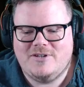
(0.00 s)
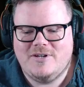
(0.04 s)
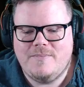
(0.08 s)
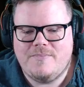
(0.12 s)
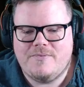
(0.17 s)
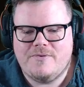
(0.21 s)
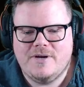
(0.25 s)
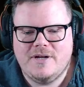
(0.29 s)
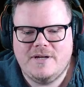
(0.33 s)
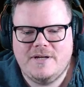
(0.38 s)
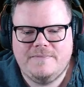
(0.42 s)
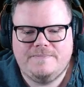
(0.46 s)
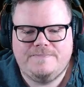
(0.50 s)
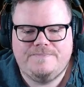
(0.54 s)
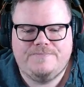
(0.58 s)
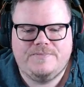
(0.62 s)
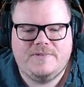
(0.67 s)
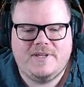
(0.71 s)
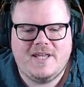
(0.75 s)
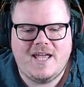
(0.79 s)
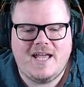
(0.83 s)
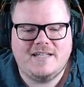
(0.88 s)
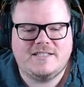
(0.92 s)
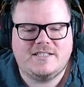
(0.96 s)
brilliant.
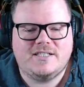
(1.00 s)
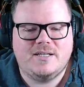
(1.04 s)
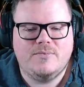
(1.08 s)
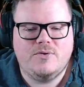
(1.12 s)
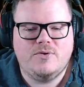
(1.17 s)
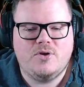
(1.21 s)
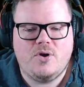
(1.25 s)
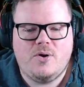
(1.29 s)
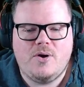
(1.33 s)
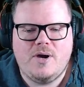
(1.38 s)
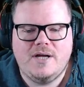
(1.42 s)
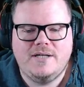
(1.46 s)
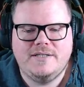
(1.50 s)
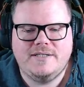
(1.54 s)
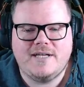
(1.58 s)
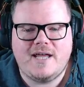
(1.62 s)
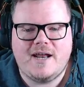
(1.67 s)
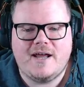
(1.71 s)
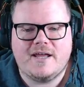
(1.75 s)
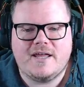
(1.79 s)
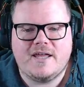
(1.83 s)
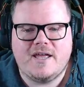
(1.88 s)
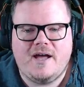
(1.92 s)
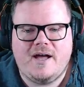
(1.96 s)
Get some coins and
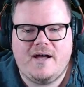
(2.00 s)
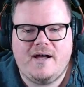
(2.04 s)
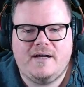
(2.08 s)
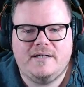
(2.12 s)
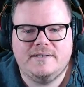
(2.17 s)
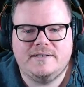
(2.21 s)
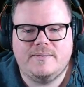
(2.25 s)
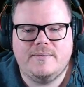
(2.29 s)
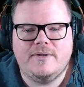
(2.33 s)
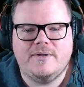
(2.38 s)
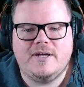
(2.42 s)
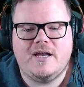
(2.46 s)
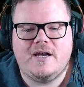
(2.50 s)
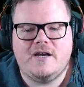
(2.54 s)
a card and we get an